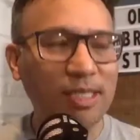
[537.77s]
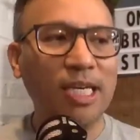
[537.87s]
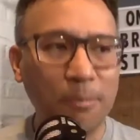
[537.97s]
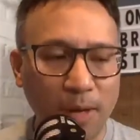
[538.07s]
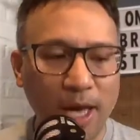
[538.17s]

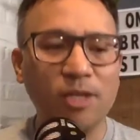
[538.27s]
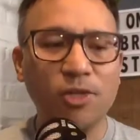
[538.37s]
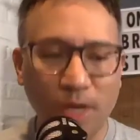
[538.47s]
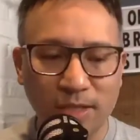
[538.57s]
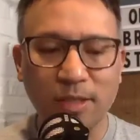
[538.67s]
keep and
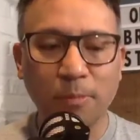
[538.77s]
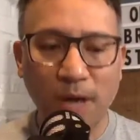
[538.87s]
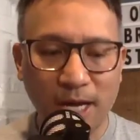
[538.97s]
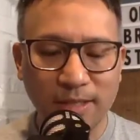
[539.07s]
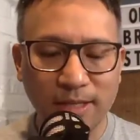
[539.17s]
trust the
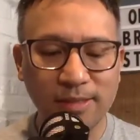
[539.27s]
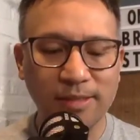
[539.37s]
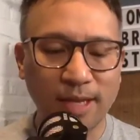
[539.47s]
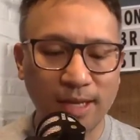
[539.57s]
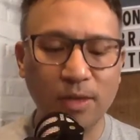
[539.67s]
process,
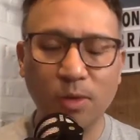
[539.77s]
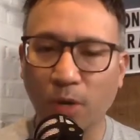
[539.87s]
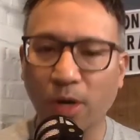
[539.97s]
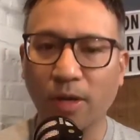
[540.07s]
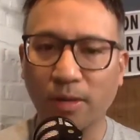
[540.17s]
and it'll work.